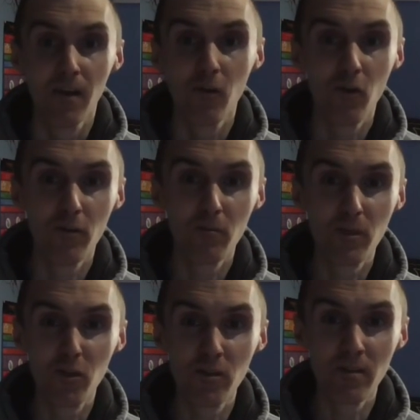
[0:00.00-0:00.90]
we
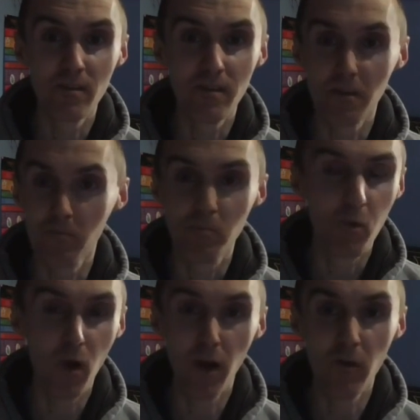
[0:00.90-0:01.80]
shouldn't
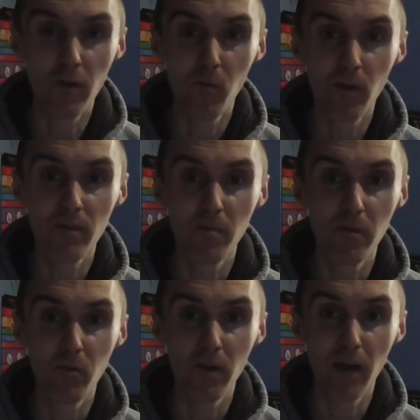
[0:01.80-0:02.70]
put out the word
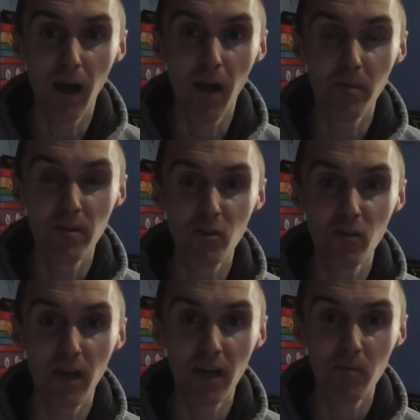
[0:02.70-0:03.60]
about what happens to
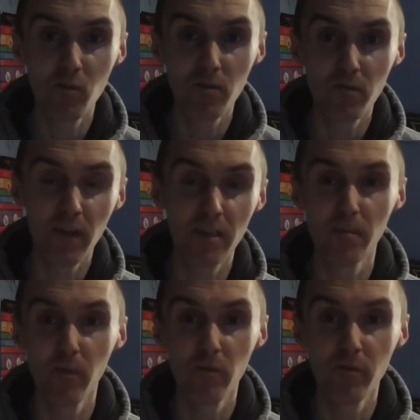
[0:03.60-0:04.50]
the animals and things,
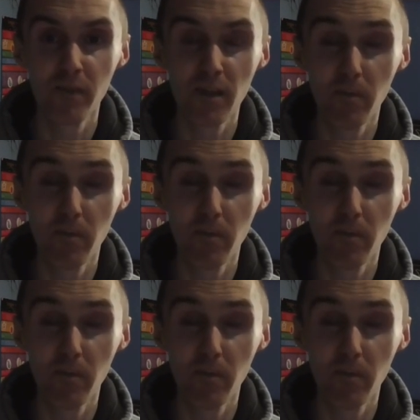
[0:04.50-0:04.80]
about fear,